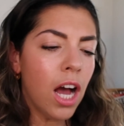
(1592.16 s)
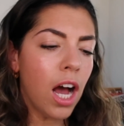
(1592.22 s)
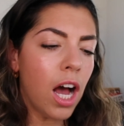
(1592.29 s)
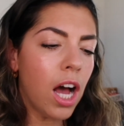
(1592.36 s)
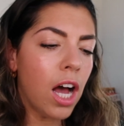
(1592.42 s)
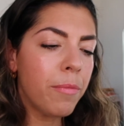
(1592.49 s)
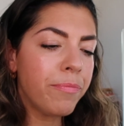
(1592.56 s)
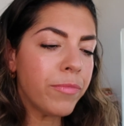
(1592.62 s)

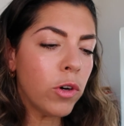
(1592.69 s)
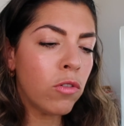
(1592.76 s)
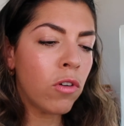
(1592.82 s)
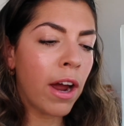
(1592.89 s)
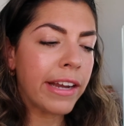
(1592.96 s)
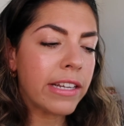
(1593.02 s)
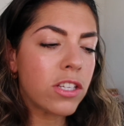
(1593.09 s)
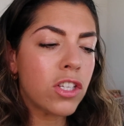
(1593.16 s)

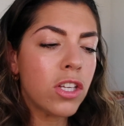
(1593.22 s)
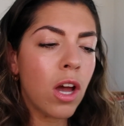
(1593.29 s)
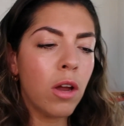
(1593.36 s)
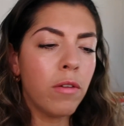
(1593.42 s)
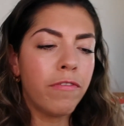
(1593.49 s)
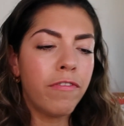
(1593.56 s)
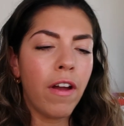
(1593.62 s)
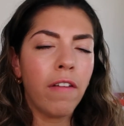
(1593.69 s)
Alright,
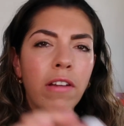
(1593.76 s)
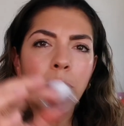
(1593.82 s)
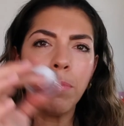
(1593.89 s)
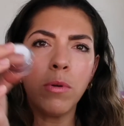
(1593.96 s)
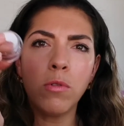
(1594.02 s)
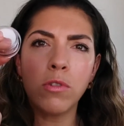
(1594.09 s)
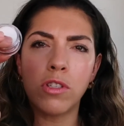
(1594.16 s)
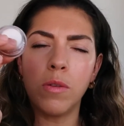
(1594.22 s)
so very
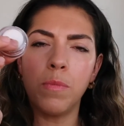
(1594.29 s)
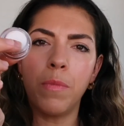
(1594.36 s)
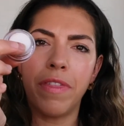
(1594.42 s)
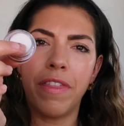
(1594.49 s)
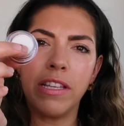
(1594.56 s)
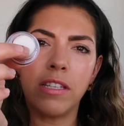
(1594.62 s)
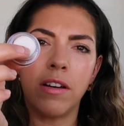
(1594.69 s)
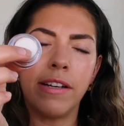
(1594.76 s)
important with
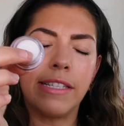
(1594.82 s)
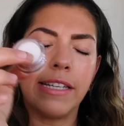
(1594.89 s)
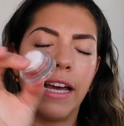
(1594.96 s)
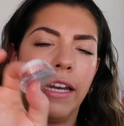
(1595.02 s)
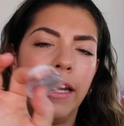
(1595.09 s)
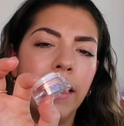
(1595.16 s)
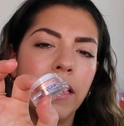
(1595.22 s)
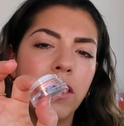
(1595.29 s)
this
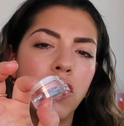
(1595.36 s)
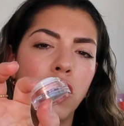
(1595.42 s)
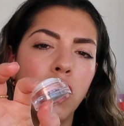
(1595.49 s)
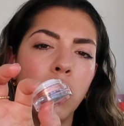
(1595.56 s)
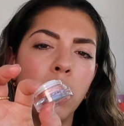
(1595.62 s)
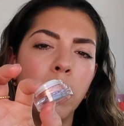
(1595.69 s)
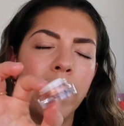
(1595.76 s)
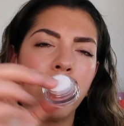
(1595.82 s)
Eyetallic
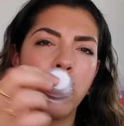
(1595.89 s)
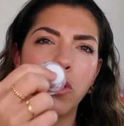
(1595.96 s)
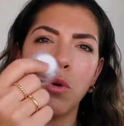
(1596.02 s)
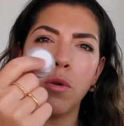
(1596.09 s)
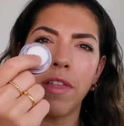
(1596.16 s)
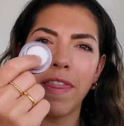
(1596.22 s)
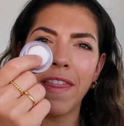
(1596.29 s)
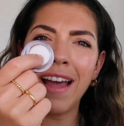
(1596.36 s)
to
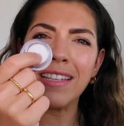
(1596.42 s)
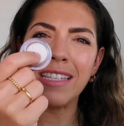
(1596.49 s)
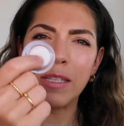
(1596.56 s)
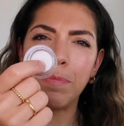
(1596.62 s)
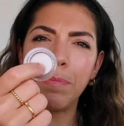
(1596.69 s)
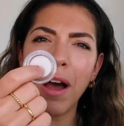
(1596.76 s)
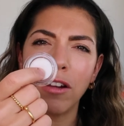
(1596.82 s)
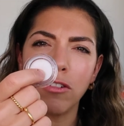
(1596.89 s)
ensure that that
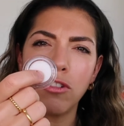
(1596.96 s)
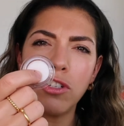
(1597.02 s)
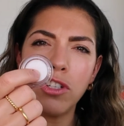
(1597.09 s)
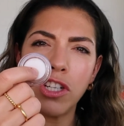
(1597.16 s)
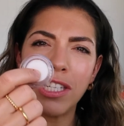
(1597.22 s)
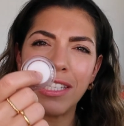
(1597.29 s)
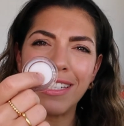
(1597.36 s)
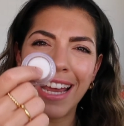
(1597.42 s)

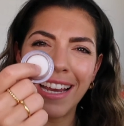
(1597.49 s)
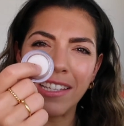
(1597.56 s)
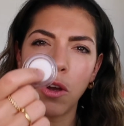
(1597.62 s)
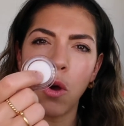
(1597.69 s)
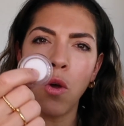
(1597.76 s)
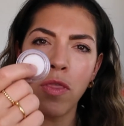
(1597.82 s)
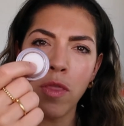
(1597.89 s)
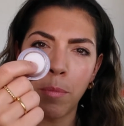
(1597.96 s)
sponge stays
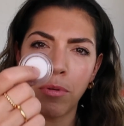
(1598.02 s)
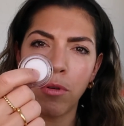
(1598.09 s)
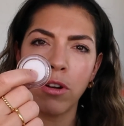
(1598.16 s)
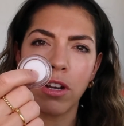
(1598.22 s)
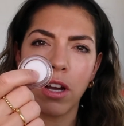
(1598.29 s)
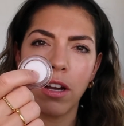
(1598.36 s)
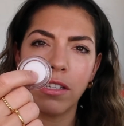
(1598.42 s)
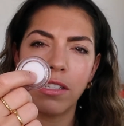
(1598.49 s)
on the
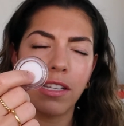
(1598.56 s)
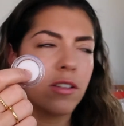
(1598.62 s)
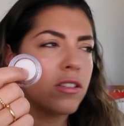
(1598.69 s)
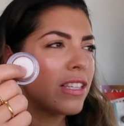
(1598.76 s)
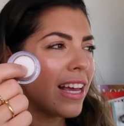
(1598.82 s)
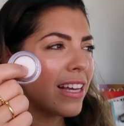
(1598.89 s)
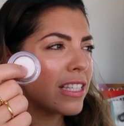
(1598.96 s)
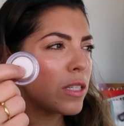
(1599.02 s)
product, because
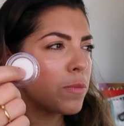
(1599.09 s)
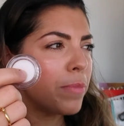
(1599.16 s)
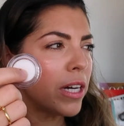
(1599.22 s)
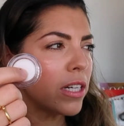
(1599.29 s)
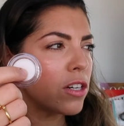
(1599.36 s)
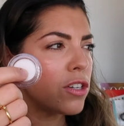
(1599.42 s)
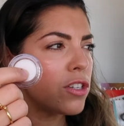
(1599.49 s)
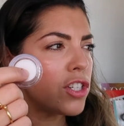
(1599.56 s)
that
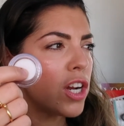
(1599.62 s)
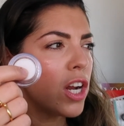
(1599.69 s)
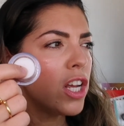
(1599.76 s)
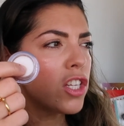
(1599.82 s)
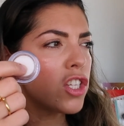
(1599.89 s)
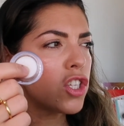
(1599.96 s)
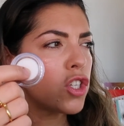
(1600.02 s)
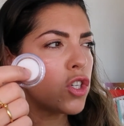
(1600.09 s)
sponge
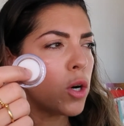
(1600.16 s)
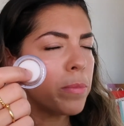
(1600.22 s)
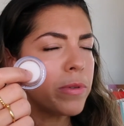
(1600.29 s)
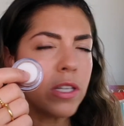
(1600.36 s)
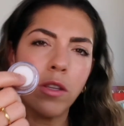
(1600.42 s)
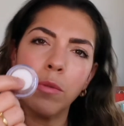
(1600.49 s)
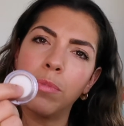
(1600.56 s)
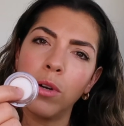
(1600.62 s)

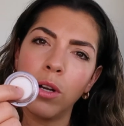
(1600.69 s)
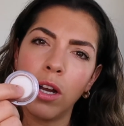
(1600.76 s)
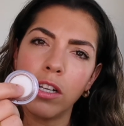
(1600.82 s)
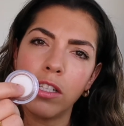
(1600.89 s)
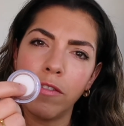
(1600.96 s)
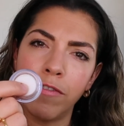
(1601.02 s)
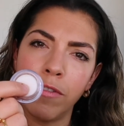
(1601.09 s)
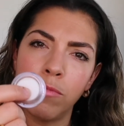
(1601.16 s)
stops the
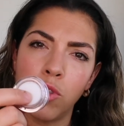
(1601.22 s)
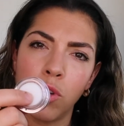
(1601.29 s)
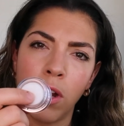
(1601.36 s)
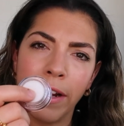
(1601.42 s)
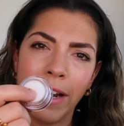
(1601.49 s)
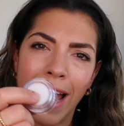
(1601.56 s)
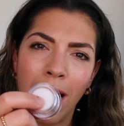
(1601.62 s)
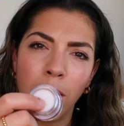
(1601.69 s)
product from
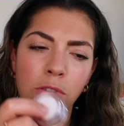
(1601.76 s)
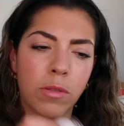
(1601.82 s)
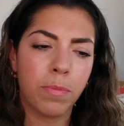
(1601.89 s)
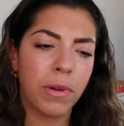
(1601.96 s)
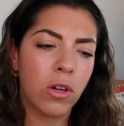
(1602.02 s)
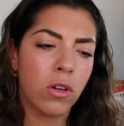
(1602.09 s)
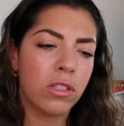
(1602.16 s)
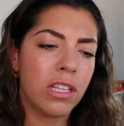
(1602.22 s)
drying out,
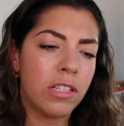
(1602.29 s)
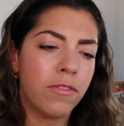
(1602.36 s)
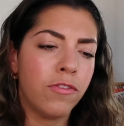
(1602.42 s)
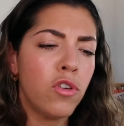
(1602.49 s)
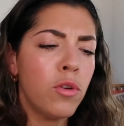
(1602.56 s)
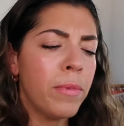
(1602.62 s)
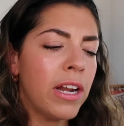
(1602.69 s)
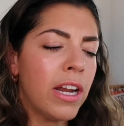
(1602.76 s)
because this
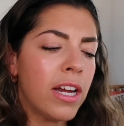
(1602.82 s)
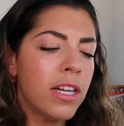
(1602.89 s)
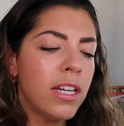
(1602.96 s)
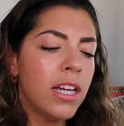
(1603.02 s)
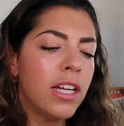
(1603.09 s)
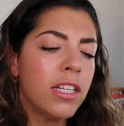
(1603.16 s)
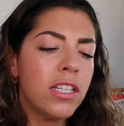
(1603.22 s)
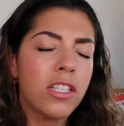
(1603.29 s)
formula
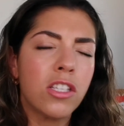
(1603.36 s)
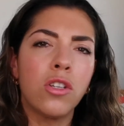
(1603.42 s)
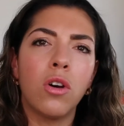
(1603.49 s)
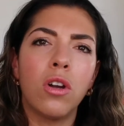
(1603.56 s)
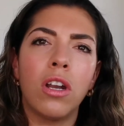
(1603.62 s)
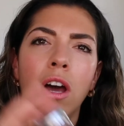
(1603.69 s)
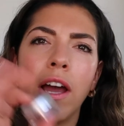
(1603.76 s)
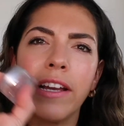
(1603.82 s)
does
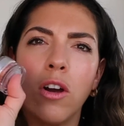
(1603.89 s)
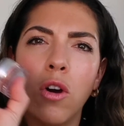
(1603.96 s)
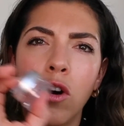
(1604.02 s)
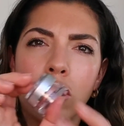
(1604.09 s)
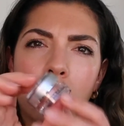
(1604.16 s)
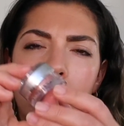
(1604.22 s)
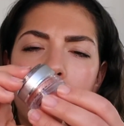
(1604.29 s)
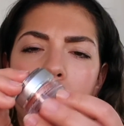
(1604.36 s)
not like
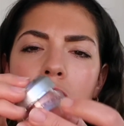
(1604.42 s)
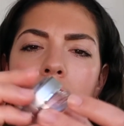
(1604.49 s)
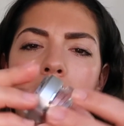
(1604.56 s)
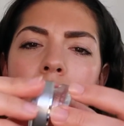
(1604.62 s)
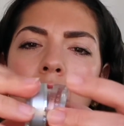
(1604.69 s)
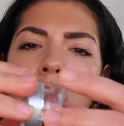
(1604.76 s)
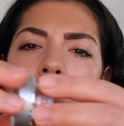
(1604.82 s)
oxygen.